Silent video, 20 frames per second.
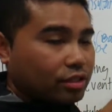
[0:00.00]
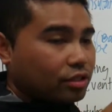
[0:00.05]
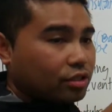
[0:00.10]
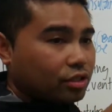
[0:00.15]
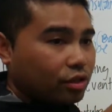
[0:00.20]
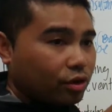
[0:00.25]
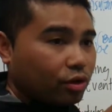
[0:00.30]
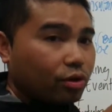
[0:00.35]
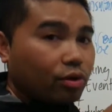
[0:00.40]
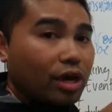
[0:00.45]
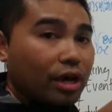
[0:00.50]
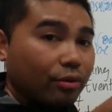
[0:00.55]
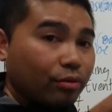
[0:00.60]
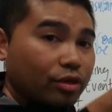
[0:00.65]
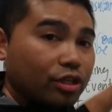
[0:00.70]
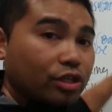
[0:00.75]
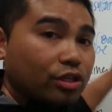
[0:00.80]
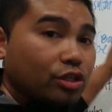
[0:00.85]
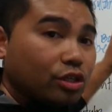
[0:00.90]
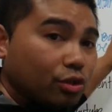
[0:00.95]
So, and when
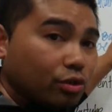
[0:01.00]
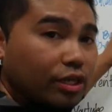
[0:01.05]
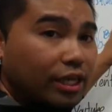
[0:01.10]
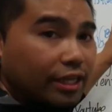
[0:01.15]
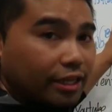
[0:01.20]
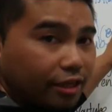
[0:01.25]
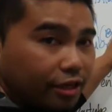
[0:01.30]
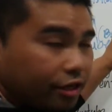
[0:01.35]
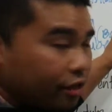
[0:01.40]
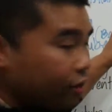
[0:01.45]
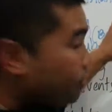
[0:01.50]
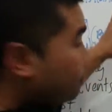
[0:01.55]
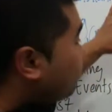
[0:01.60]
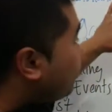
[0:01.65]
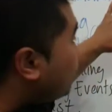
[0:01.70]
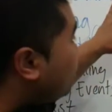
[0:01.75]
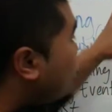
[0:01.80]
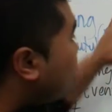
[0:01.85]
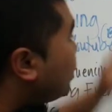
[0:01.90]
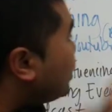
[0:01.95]
you do get here,
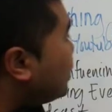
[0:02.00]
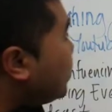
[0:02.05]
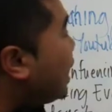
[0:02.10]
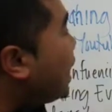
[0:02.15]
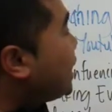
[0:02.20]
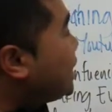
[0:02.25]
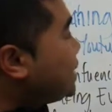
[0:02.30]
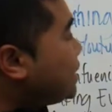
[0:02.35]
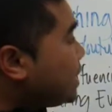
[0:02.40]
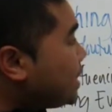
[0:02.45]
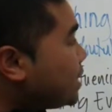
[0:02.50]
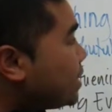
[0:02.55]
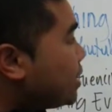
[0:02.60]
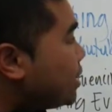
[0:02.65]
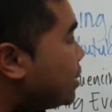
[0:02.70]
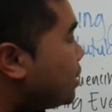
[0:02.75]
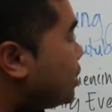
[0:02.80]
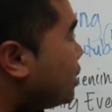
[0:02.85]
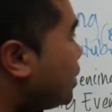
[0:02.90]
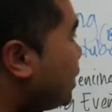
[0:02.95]
the idea
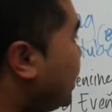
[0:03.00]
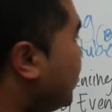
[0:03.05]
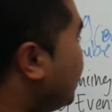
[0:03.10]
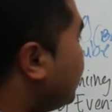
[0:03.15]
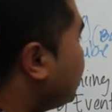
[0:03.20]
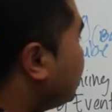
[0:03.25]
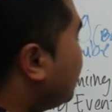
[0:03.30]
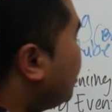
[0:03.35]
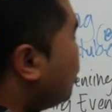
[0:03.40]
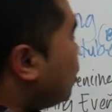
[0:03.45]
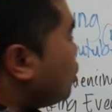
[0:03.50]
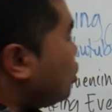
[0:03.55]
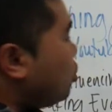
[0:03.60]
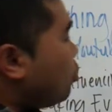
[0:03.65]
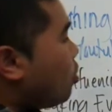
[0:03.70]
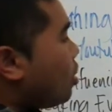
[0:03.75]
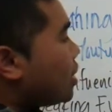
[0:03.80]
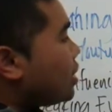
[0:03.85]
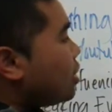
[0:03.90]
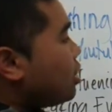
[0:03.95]
here is you
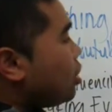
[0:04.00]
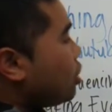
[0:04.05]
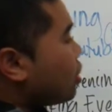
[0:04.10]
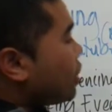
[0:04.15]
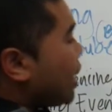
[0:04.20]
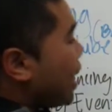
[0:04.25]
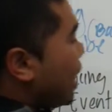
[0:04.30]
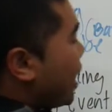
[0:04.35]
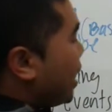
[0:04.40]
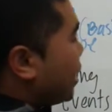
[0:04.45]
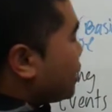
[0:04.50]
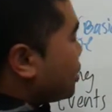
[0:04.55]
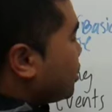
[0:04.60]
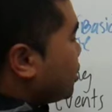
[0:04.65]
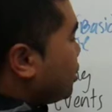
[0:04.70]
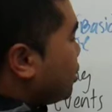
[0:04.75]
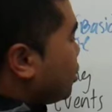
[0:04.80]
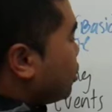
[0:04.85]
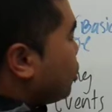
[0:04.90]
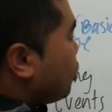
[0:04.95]
want to look
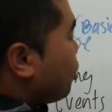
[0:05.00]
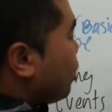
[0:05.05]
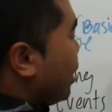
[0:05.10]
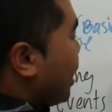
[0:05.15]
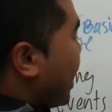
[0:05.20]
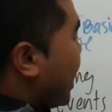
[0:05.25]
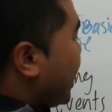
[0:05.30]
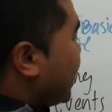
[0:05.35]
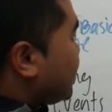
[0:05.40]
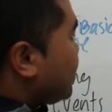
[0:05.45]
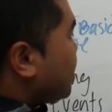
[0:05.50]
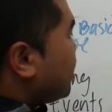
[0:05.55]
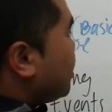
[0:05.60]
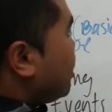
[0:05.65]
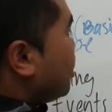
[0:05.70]
at your last